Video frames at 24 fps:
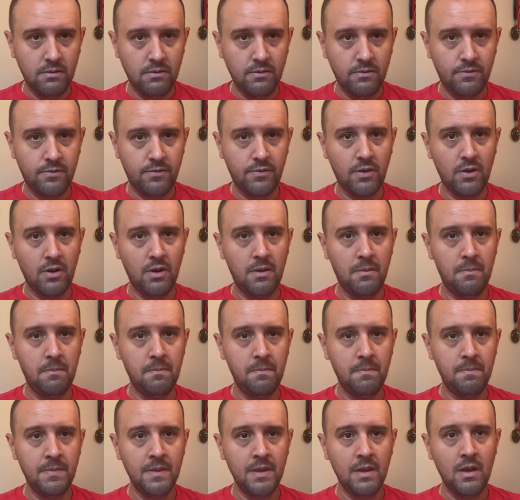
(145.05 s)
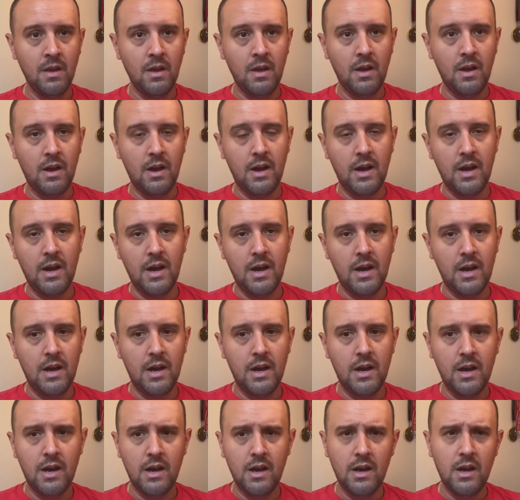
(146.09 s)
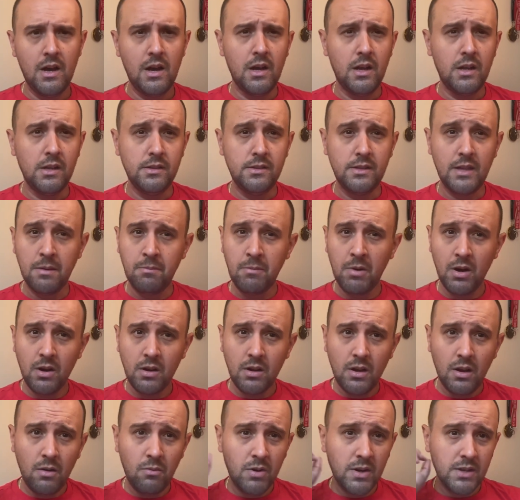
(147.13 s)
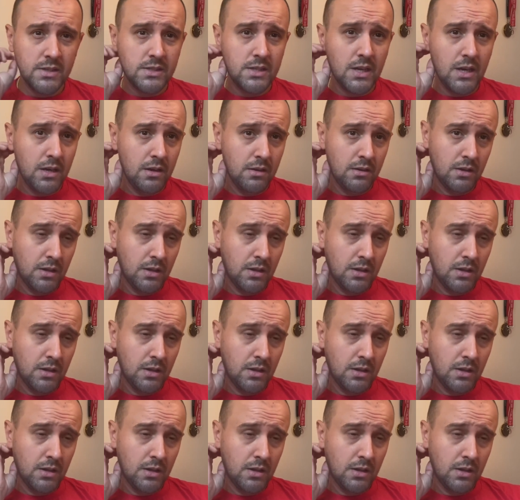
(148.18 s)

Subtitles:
from Denmark, I want to say.